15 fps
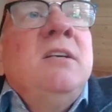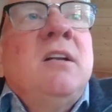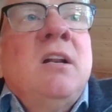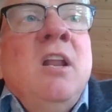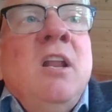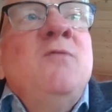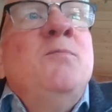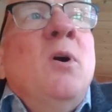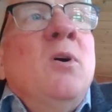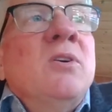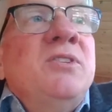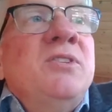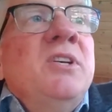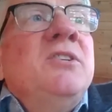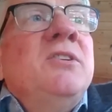do glove
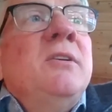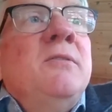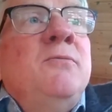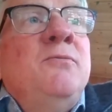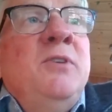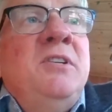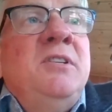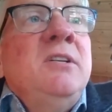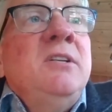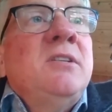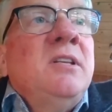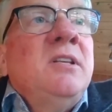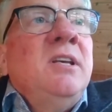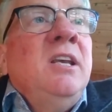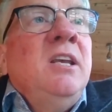boxes fit
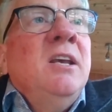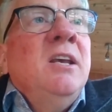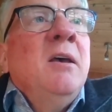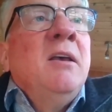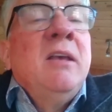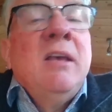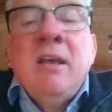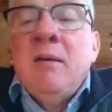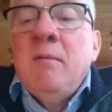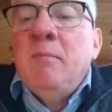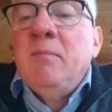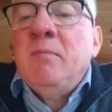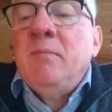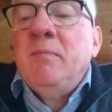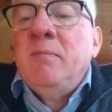into the uh,
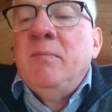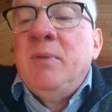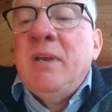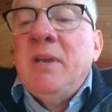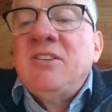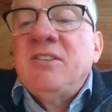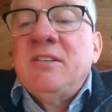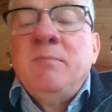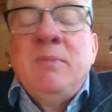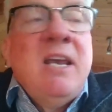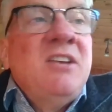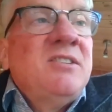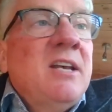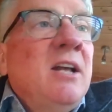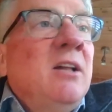BS,
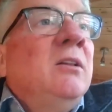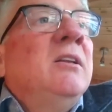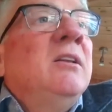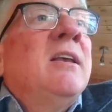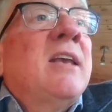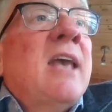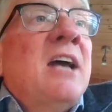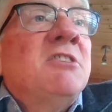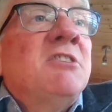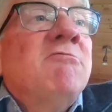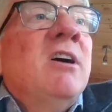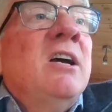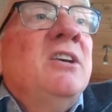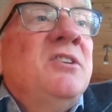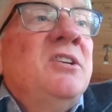BSL
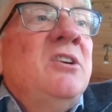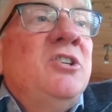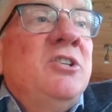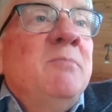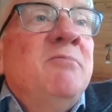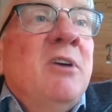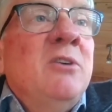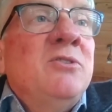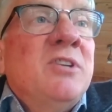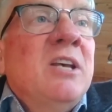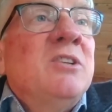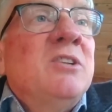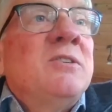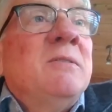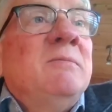categorization
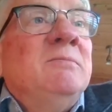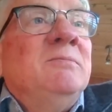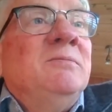process?